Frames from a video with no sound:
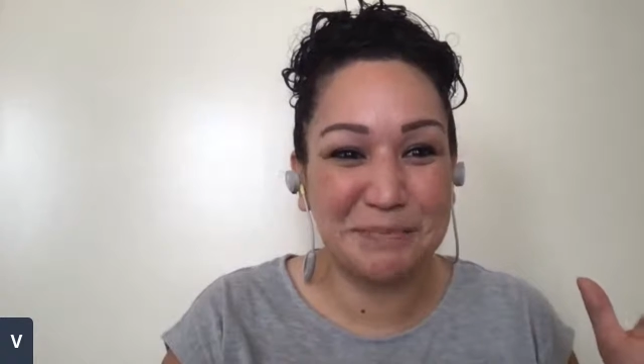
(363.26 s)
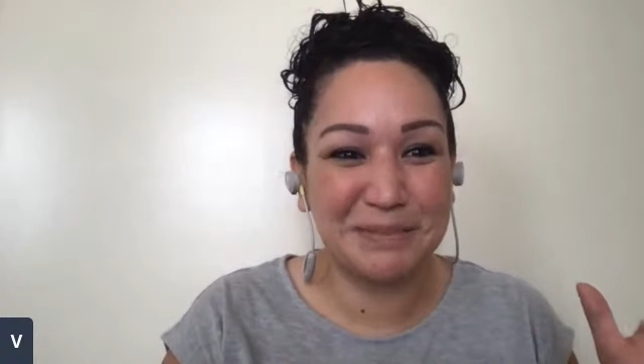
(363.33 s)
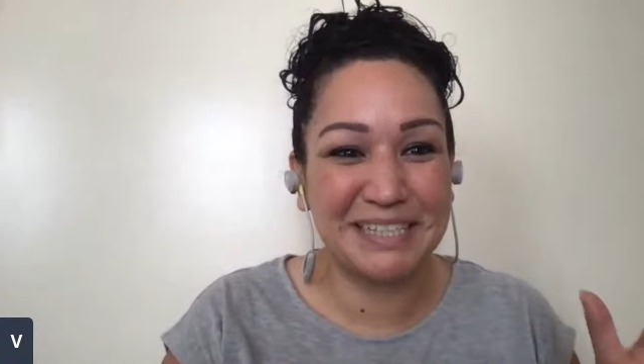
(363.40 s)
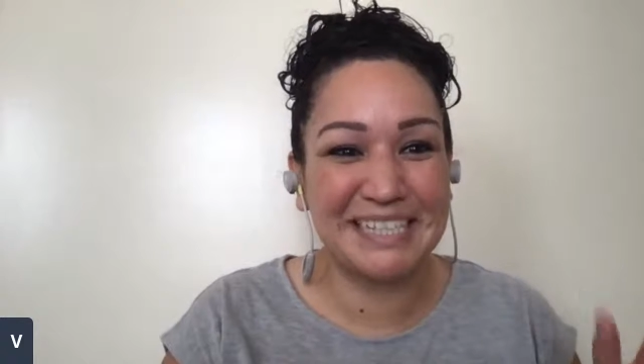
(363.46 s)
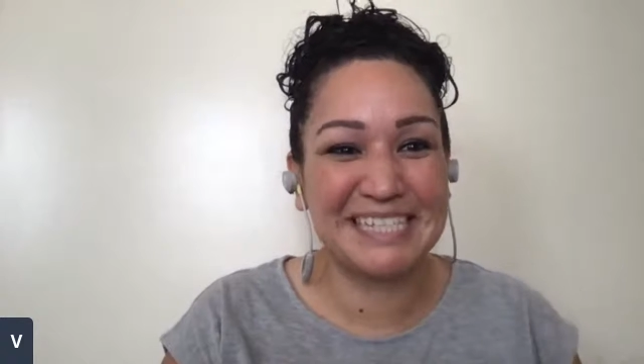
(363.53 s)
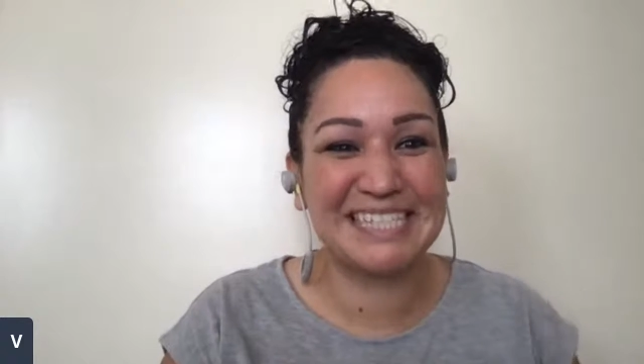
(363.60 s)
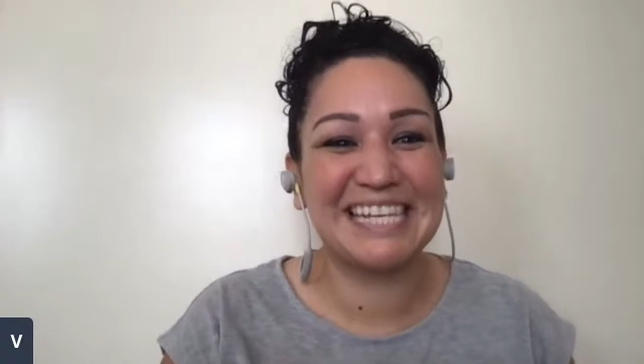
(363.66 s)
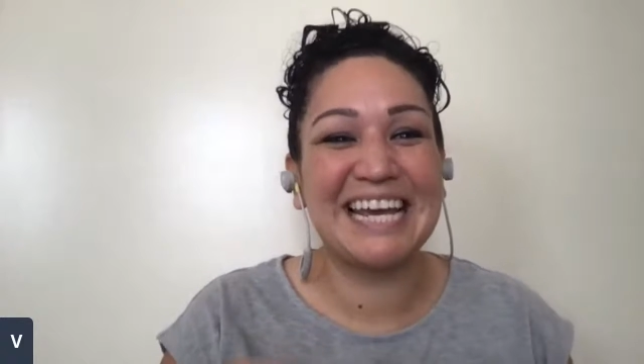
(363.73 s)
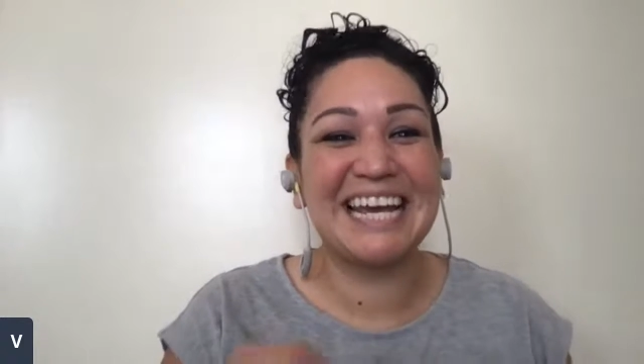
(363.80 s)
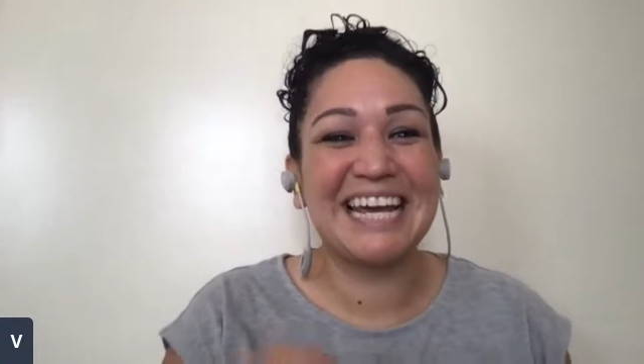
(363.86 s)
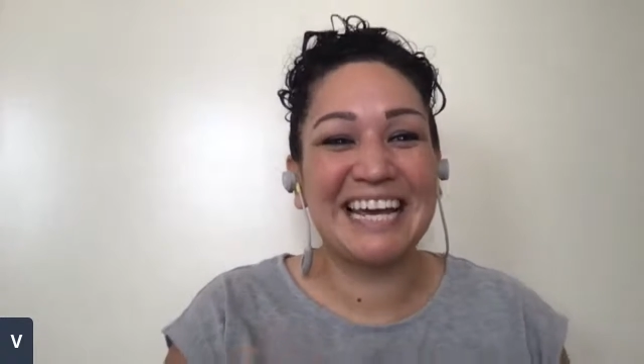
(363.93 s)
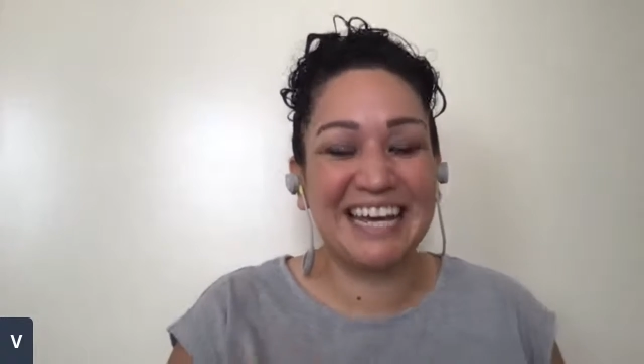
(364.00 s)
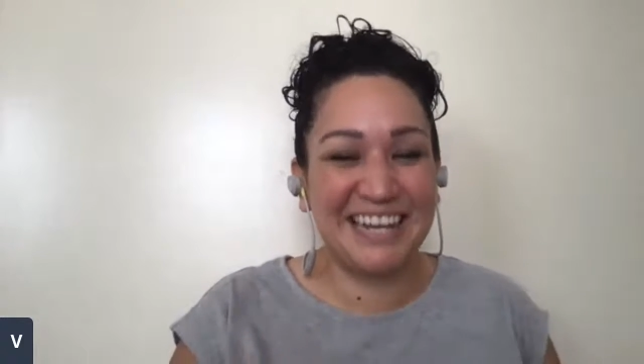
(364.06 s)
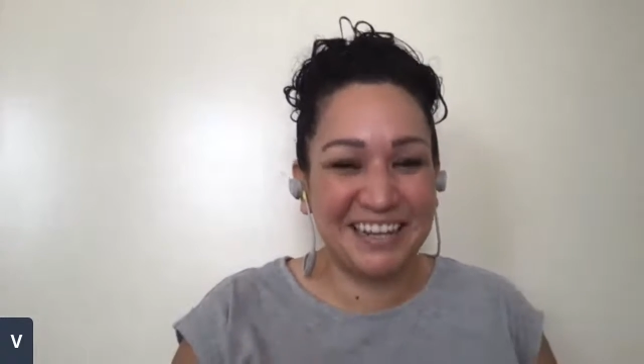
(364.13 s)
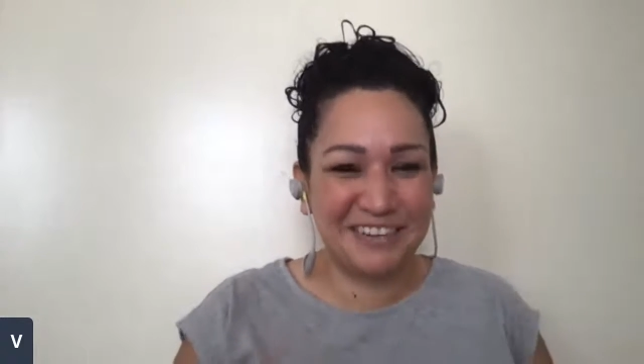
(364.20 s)
place.
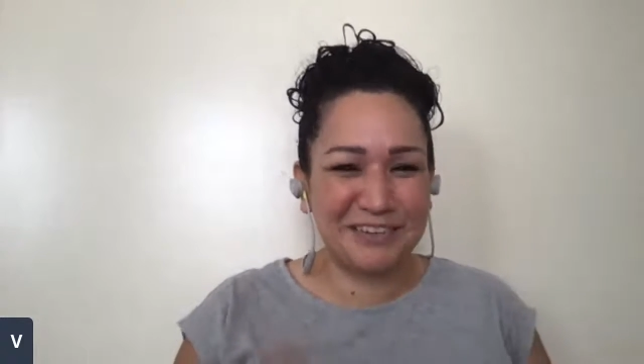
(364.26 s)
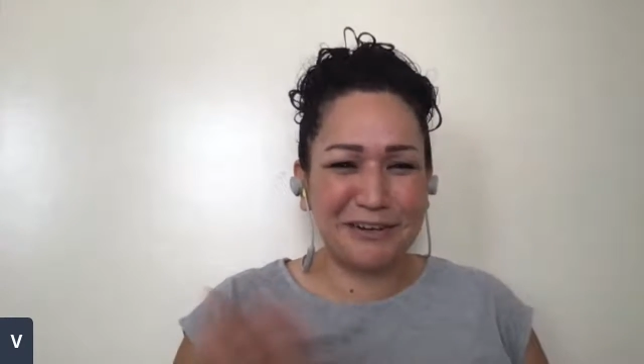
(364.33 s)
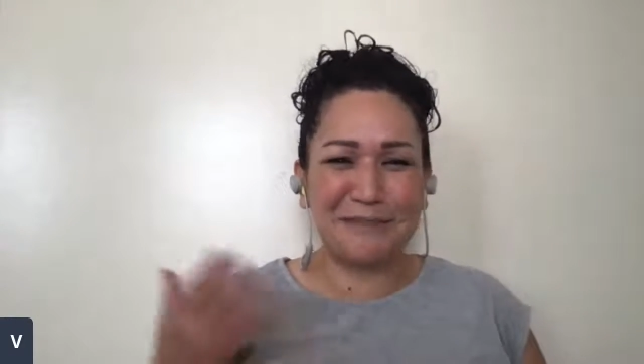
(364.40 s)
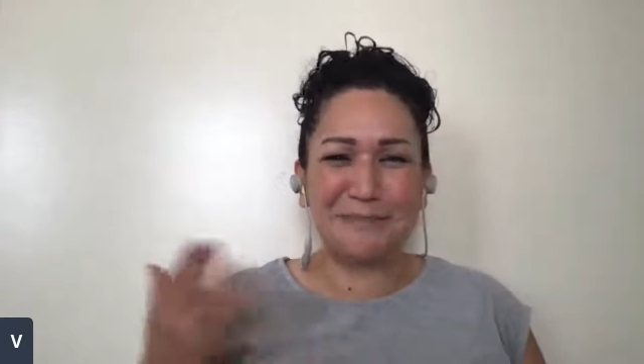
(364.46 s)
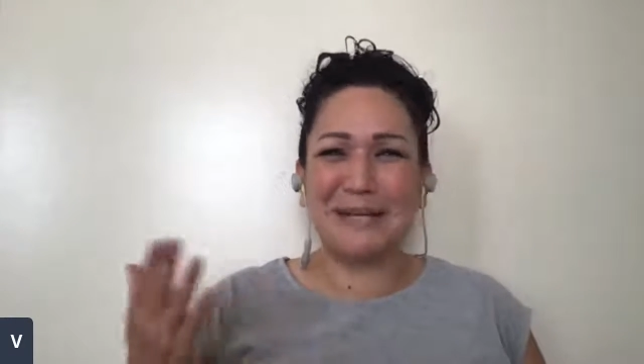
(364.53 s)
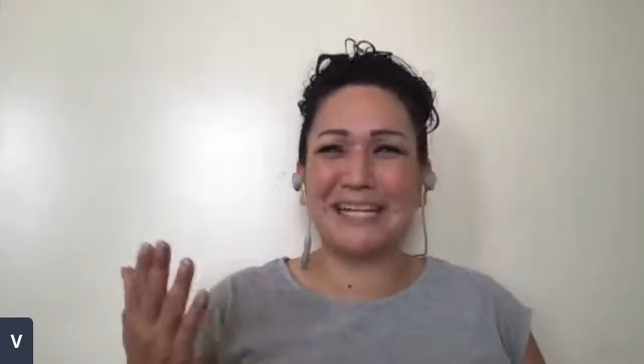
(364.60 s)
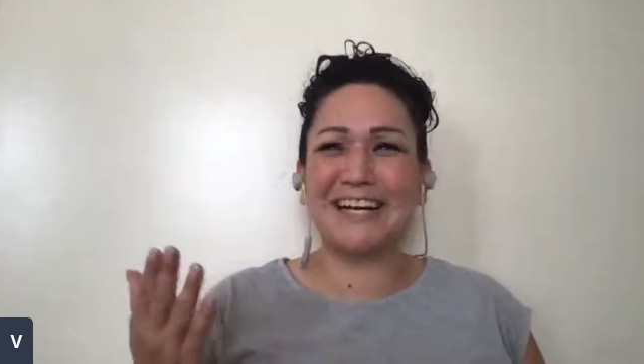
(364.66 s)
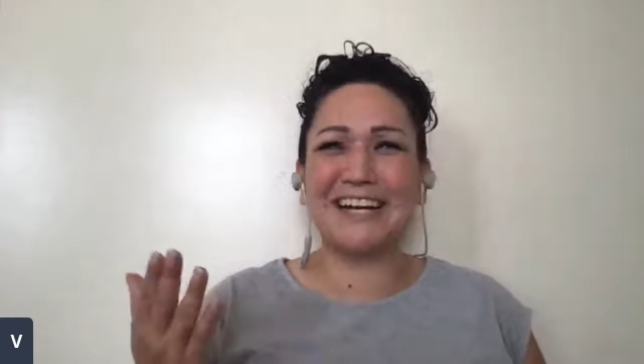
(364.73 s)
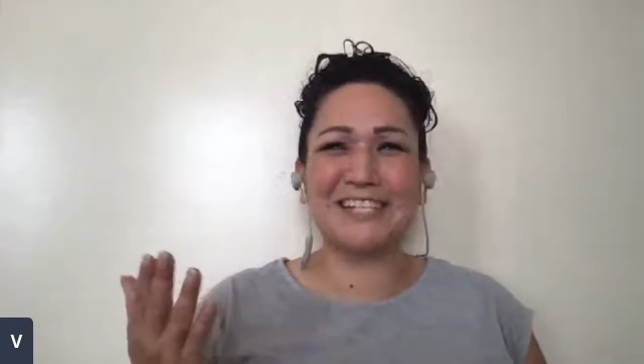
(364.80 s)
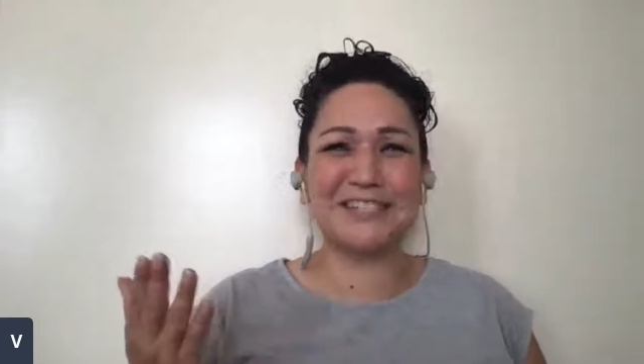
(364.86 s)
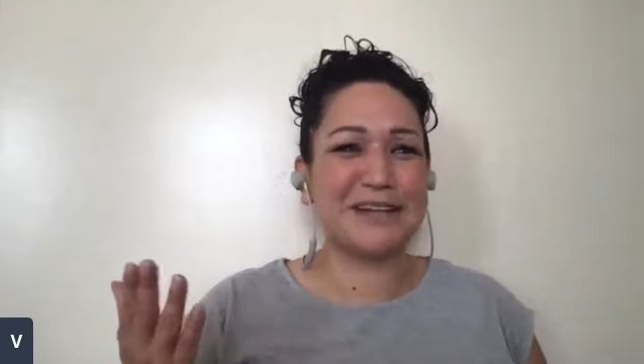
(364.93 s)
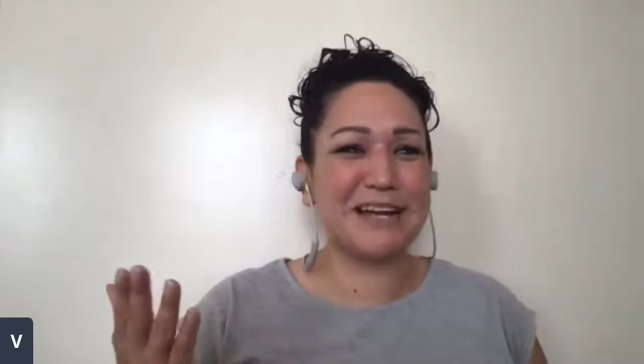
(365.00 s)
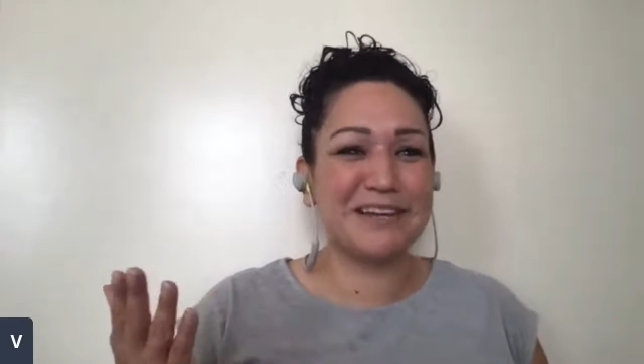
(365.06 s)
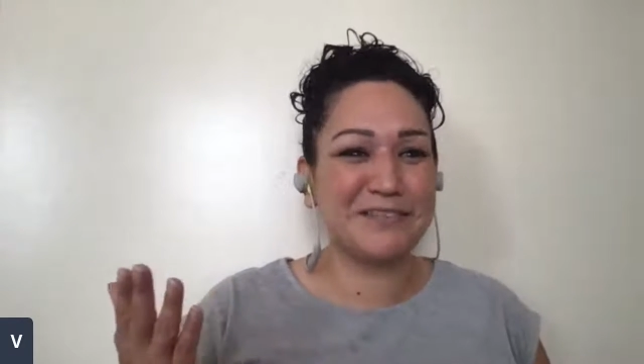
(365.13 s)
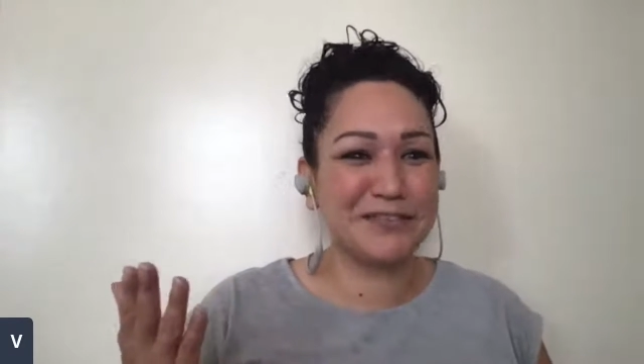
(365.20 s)
Oh my gosh,
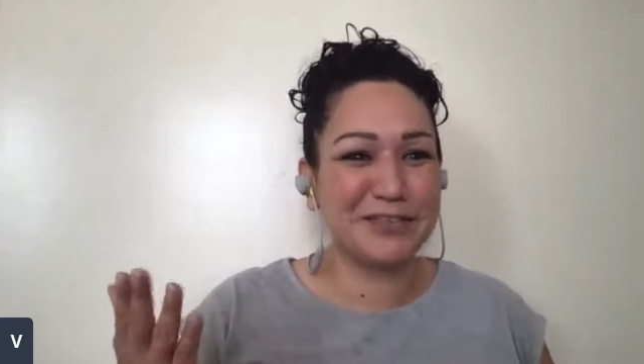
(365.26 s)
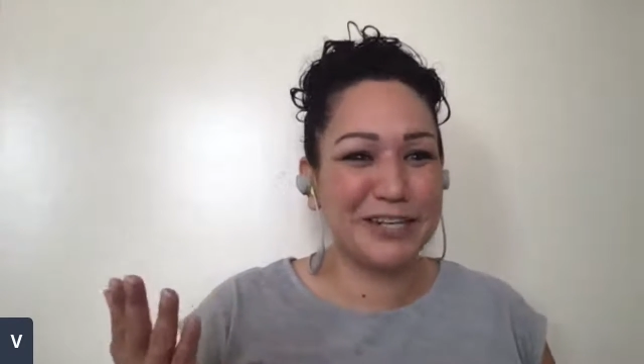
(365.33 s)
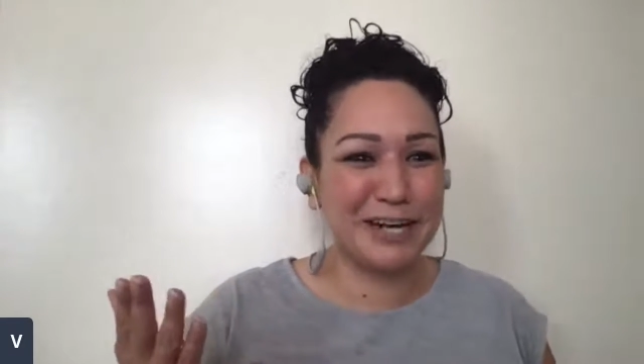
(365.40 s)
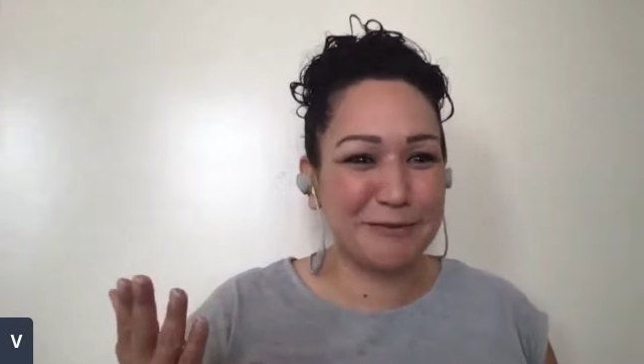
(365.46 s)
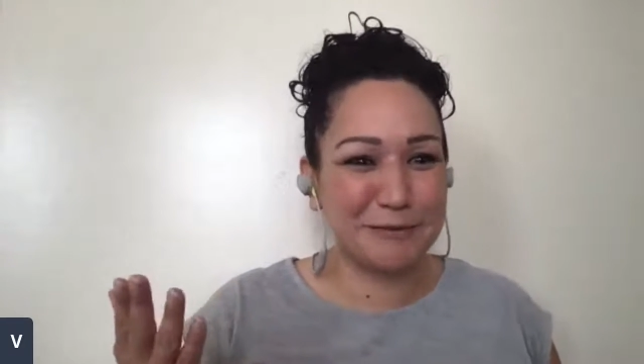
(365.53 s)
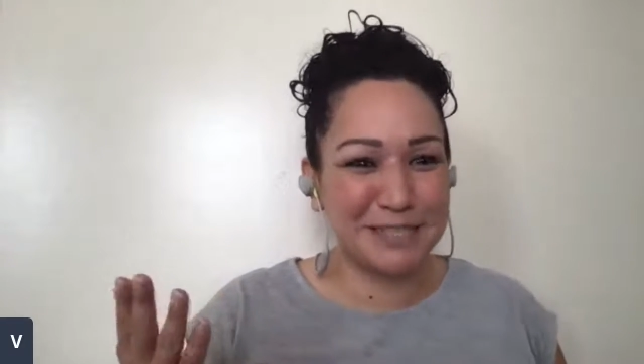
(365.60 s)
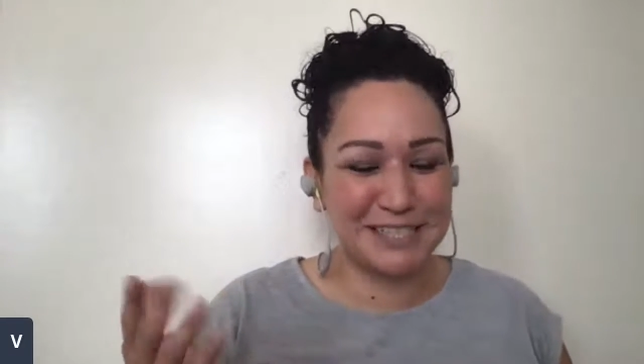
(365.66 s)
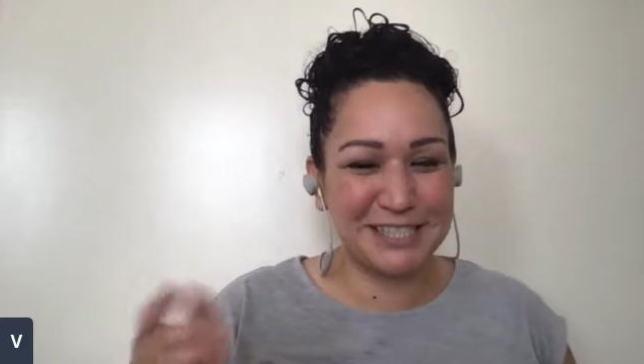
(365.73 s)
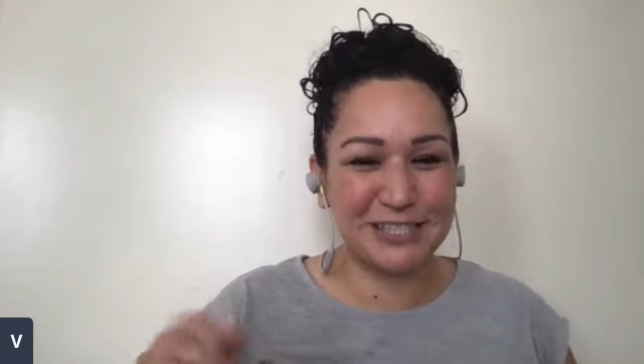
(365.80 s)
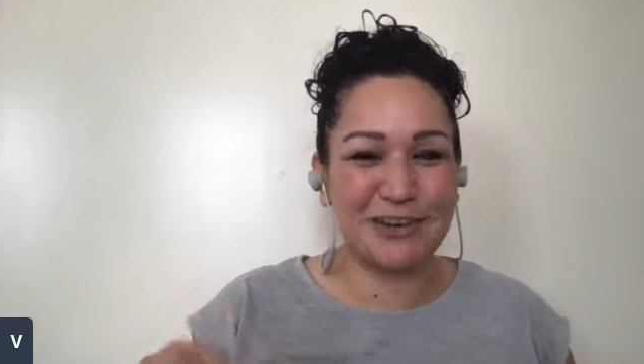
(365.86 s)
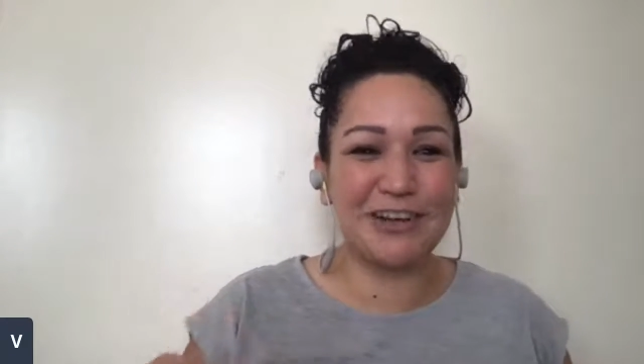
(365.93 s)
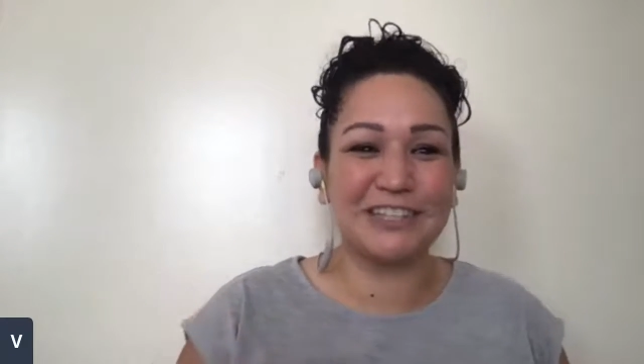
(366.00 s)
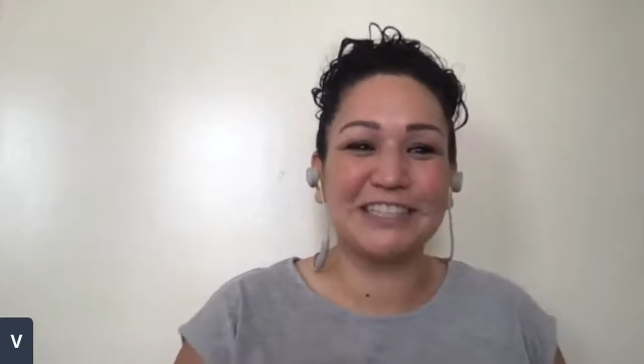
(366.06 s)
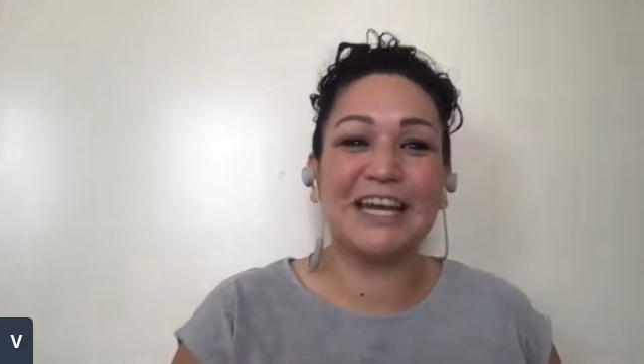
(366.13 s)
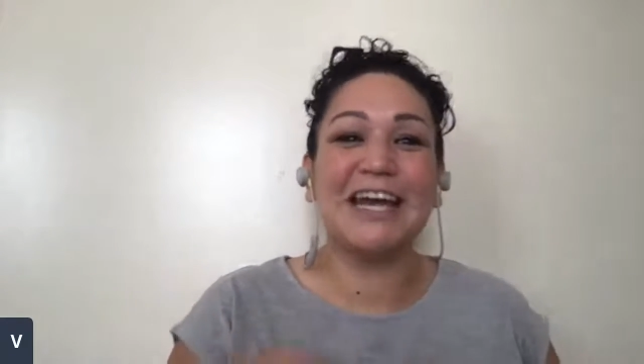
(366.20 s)
I forgot what it's
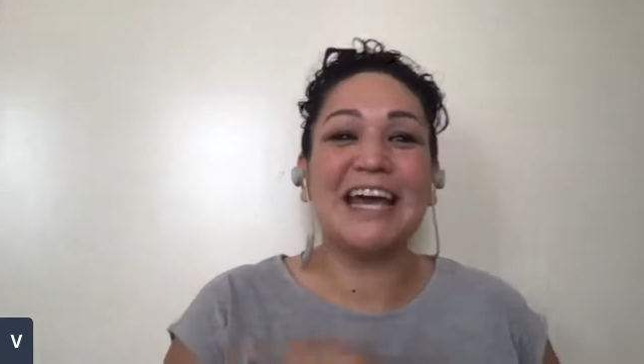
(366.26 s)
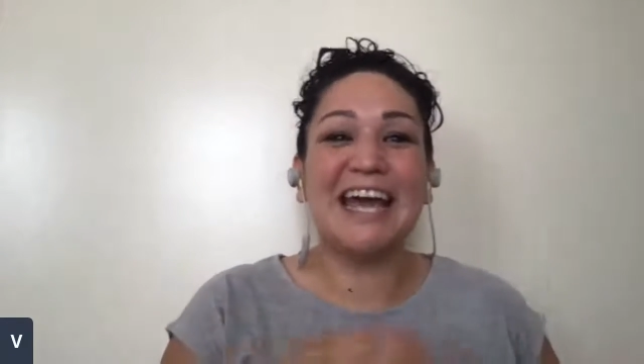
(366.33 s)
called.